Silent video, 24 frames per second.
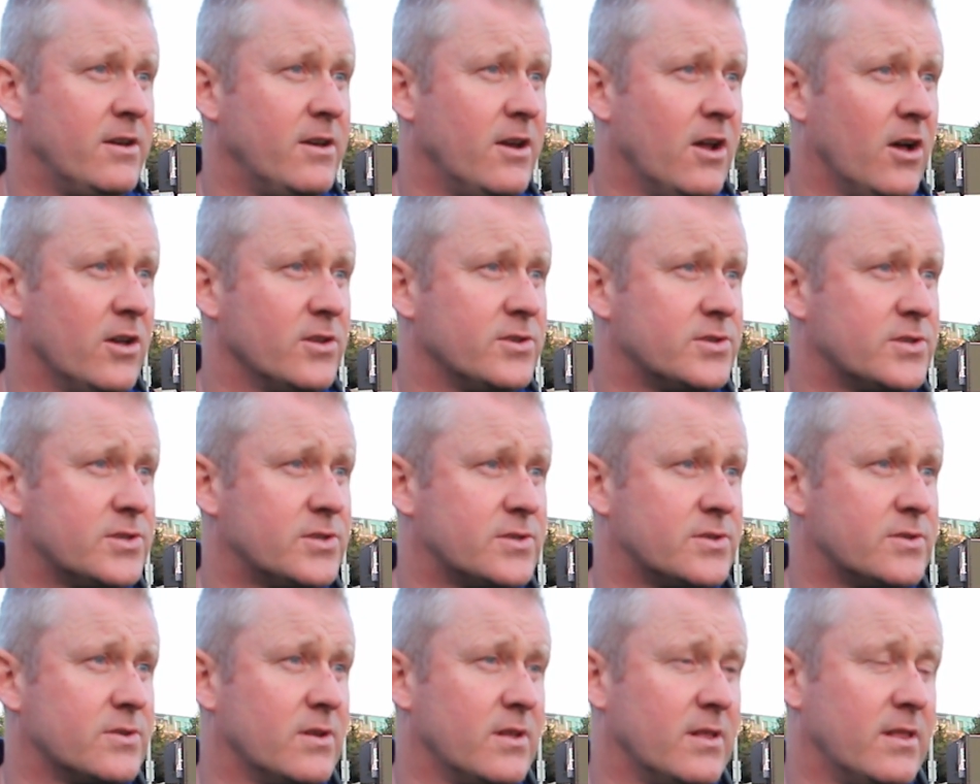
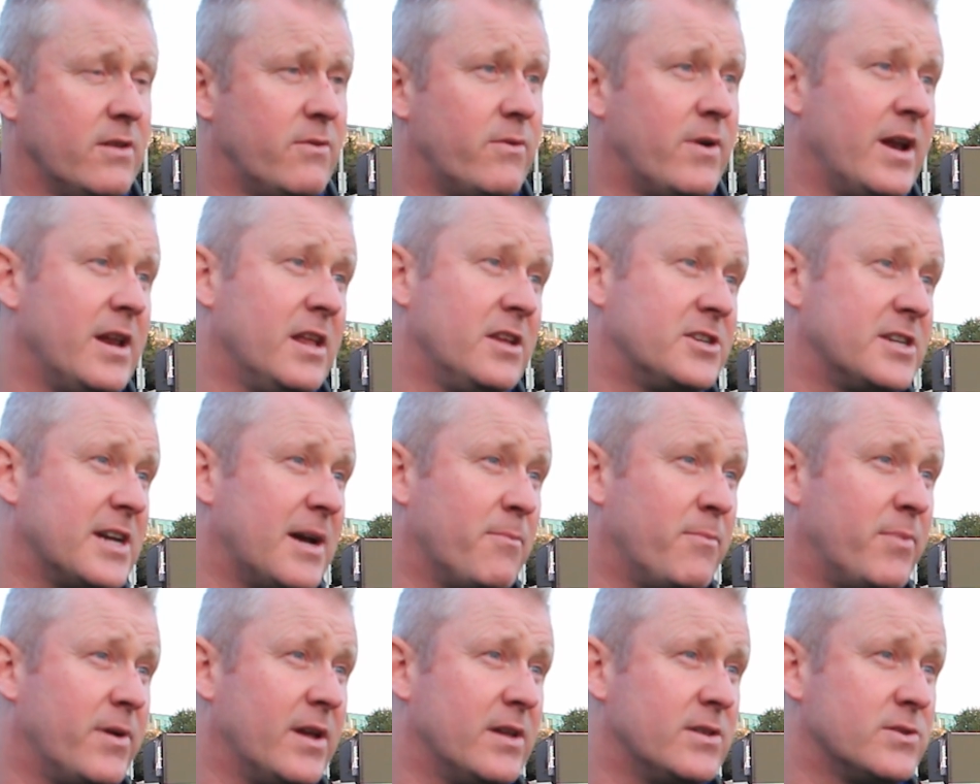Notts, the reigning
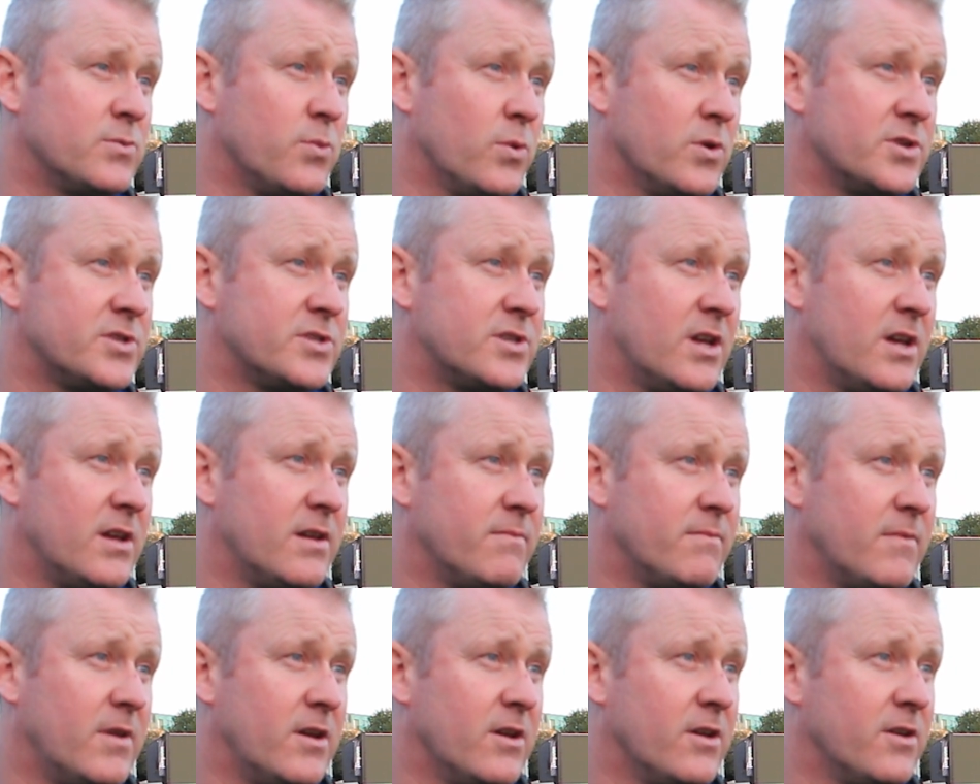champions, Worcester.
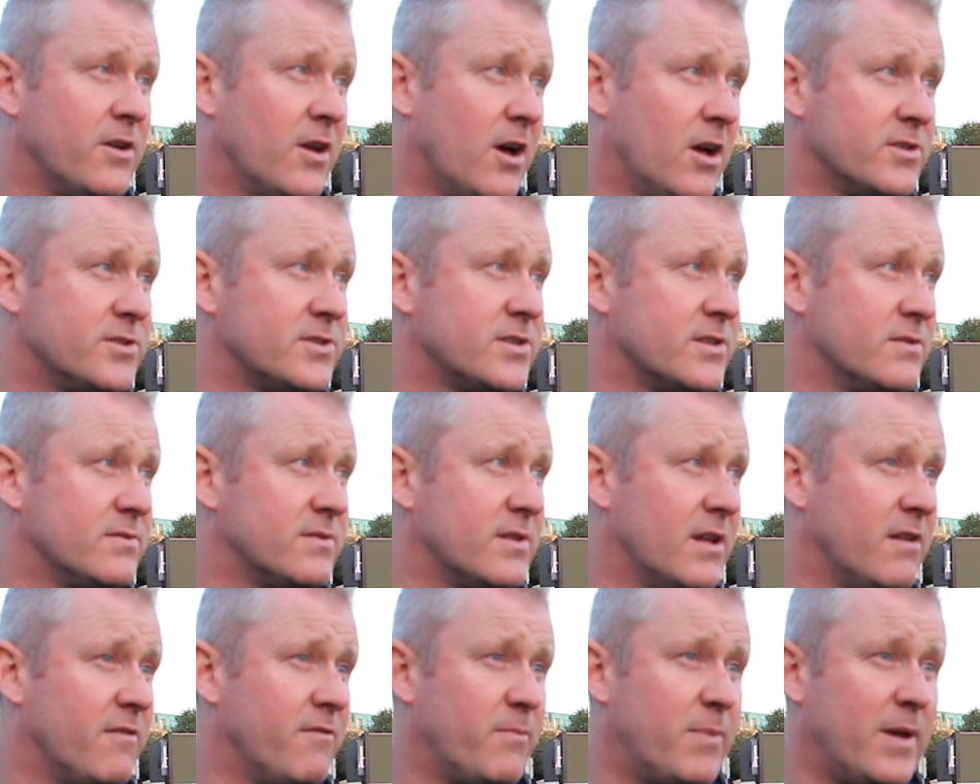Notts
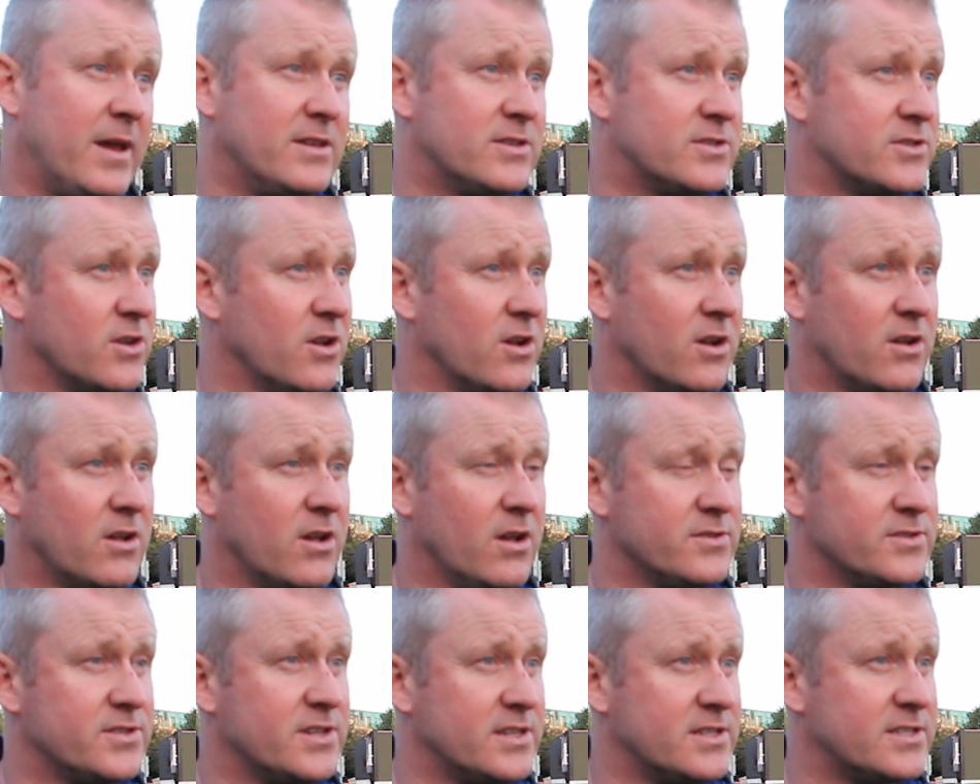have been so
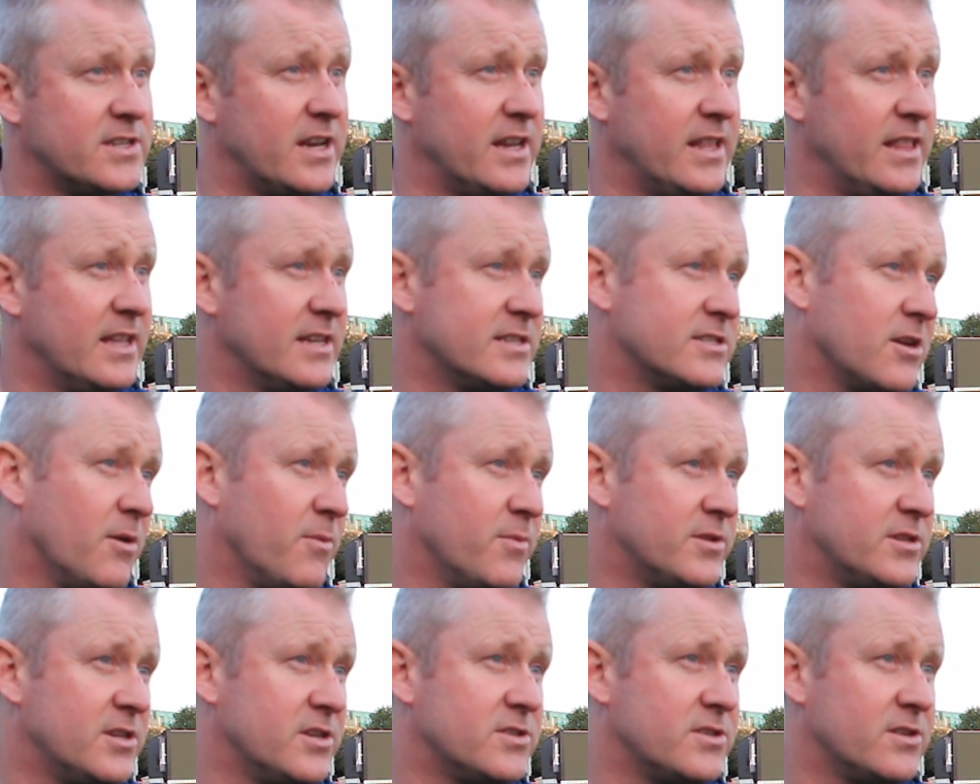consistent in this
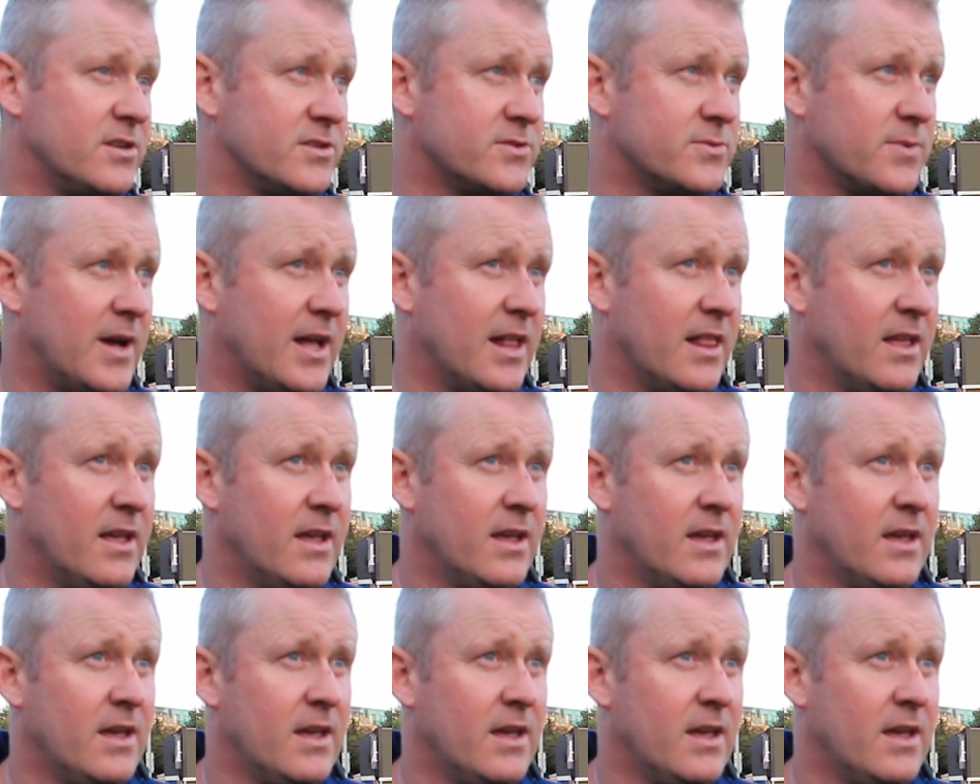competition as well.